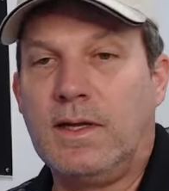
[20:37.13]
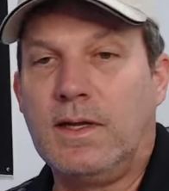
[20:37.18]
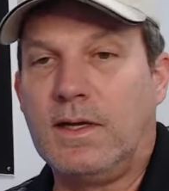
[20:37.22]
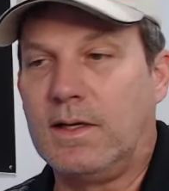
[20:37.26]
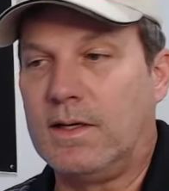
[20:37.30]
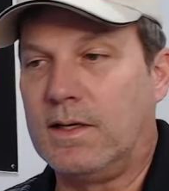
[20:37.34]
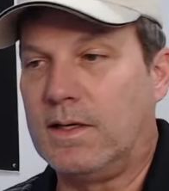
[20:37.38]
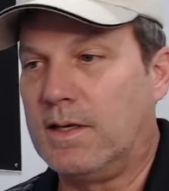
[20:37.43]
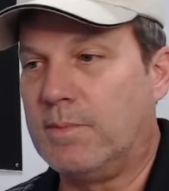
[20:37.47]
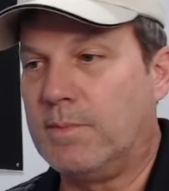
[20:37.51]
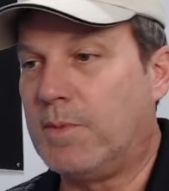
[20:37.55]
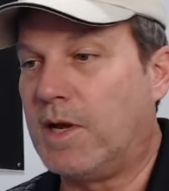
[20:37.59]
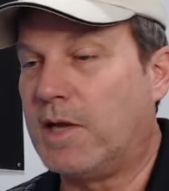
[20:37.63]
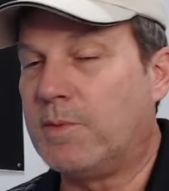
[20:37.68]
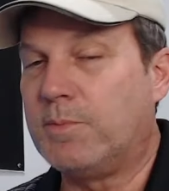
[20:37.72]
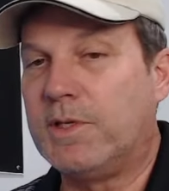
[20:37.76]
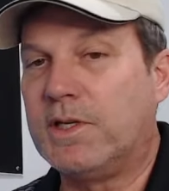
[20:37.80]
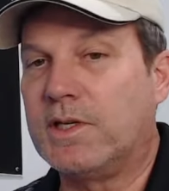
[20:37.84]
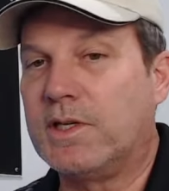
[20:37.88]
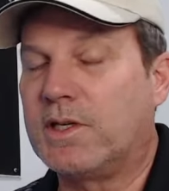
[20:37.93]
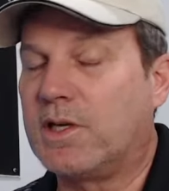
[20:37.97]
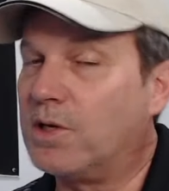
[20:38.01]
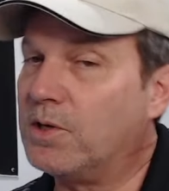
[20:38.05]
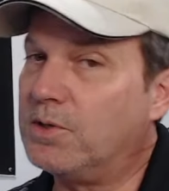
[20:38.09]
It might
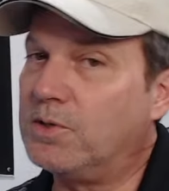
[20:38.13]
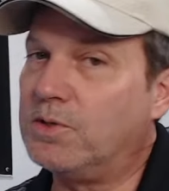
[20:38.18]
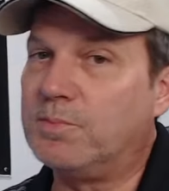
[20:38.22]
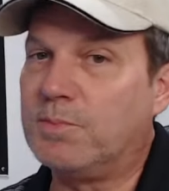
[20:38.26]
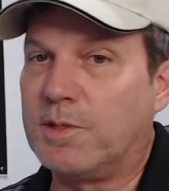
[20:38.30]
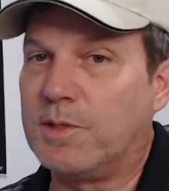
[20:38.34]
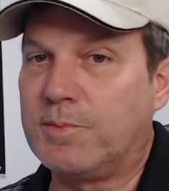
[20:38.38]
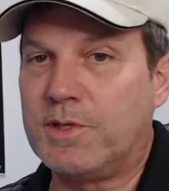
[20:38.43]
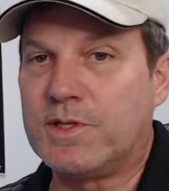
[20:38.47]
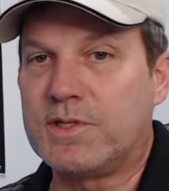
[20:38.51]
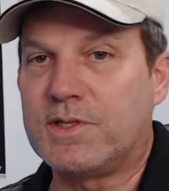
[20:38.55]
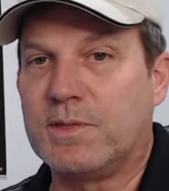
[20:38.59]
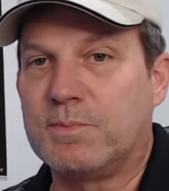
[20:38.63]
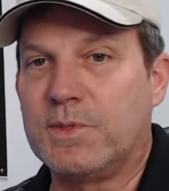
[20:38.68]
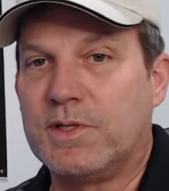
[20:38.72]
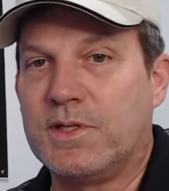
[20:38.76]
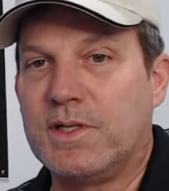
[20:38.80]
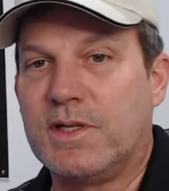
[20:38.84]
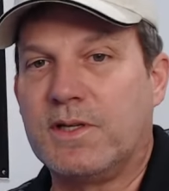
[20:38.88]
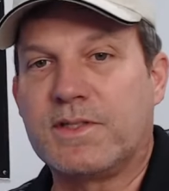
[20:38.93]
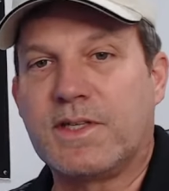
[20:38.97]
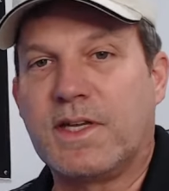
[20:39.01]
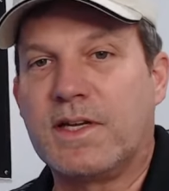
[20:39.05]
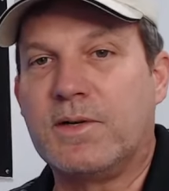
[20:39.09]
be a code, maybe
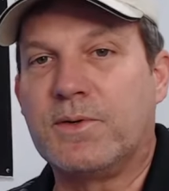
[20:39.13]
something else.